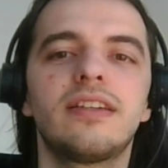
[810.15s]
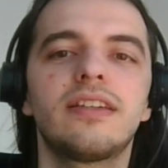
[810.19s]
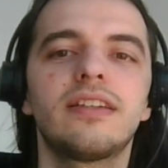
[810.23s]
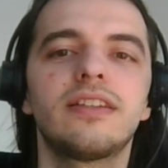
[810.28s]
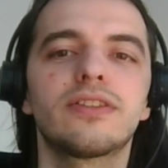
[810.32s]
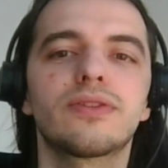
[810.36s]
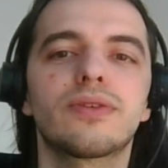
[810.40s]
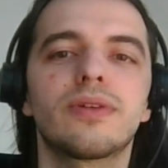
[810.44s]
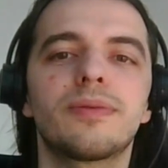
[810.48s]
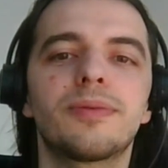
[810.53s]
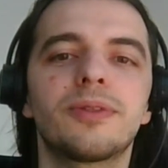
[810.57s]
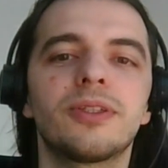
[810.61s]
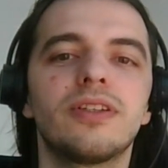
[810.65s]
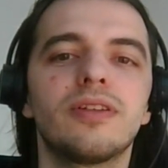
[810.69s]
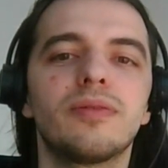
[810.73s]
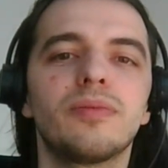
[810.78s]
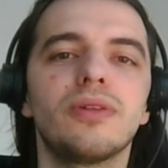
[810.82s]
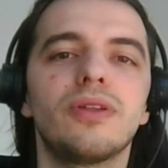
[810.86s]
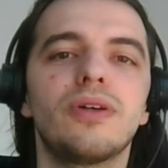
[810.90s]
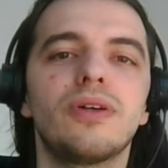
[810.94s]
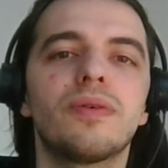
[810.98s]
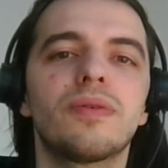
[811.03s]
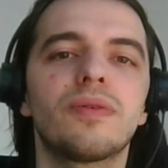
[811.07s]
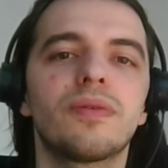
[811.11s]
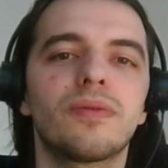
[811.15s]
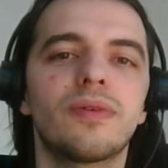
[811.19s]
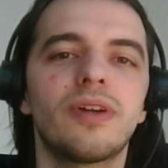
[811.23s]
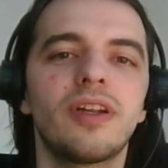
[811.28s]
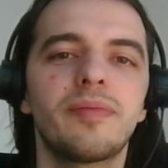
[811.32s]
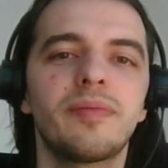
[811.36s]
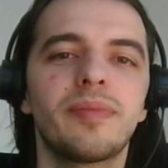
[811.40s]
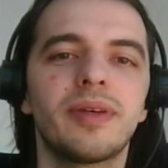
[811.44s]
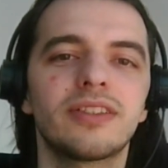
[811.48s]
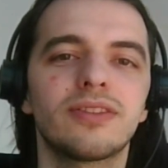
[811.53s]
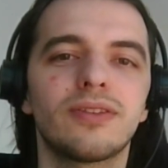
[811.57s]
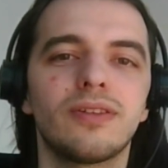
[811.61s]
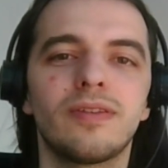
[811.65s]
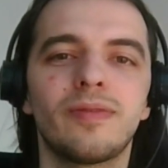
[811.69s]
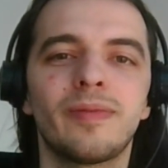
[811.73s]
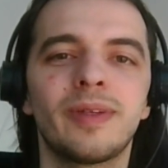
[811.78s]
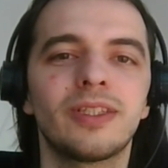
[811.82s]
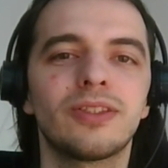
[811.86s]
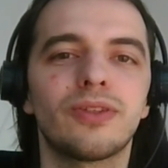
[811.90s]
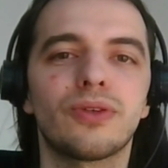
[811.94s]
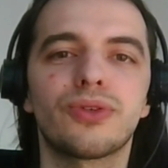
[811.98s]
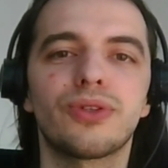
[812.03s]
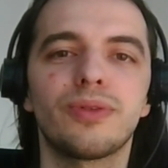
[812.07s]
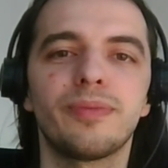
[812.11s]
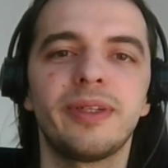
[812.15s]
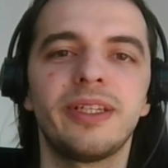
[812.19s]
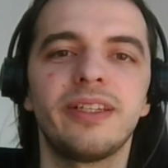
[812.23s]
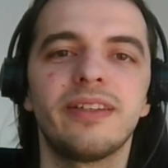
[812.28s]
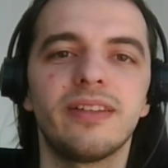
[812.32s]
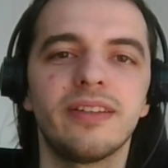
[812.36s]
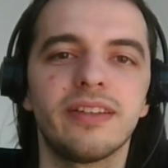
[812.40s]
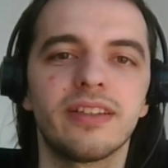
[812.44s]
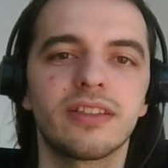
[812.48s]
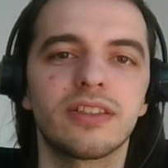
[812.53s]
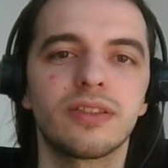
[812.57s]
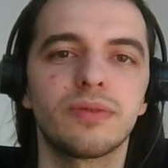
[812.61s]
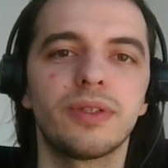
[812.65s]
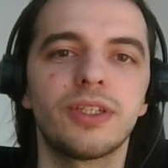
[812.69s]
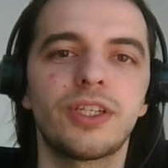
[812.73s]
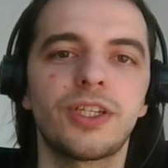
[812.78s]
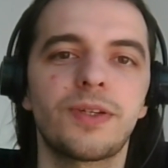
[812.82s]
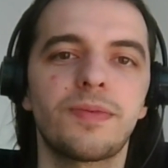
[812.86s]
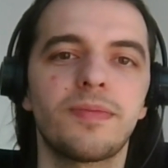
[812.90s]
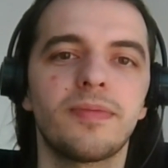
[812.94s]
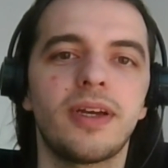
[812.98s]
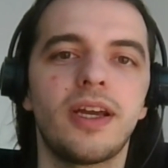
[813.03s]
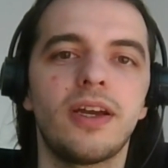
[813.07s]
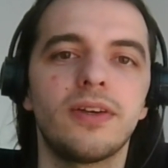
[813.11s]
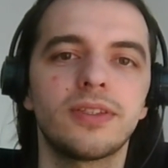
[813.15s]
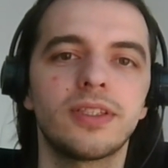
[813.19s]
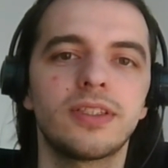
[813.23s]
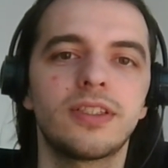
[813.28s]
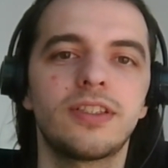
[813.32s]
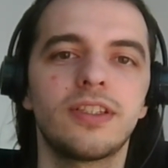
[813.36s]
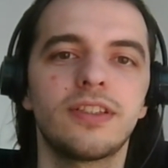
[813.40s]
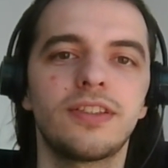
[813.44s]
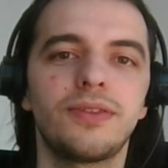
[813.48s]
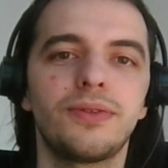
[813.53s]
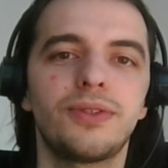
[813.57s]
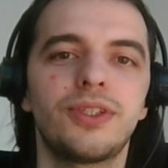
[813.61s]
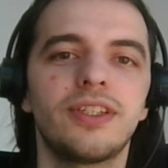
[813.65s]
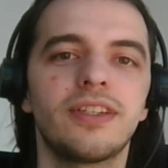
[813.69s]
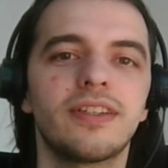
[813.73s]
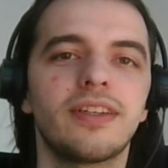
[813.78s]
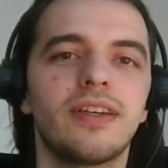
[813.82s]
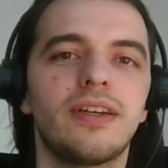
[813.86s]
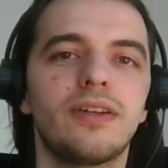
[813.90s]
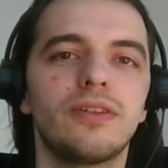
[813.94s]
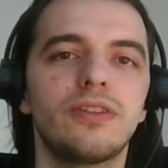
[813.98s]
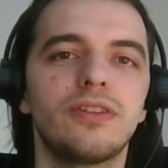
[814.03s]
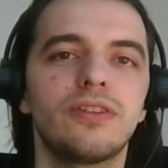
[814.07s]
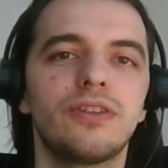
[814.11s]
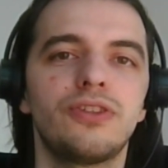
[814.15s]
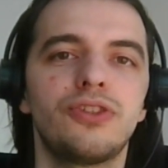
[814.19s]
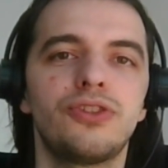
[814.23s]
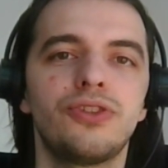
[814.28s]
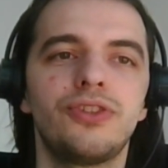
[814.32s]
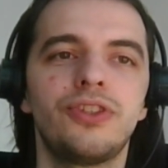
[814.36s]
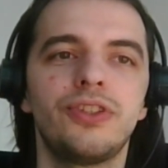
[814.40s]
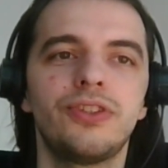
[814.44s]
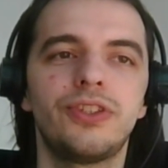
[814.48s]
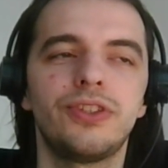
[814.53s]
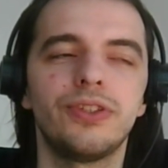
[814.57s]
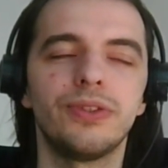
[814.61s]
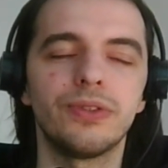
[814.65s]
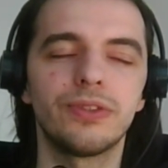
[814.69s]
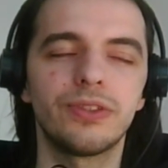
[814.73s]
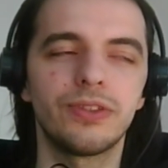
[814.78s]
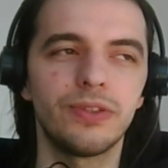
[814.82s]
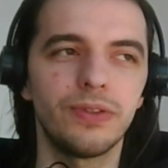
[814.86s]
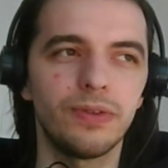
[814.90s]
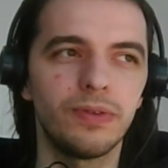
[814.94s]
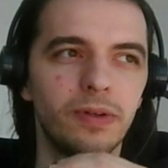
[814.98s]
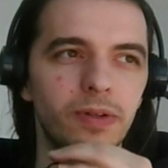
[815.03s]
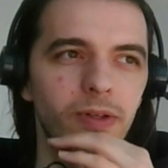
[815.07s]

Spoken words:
description down below, right past all of my social media links, which I also suggest you check out should you choose to.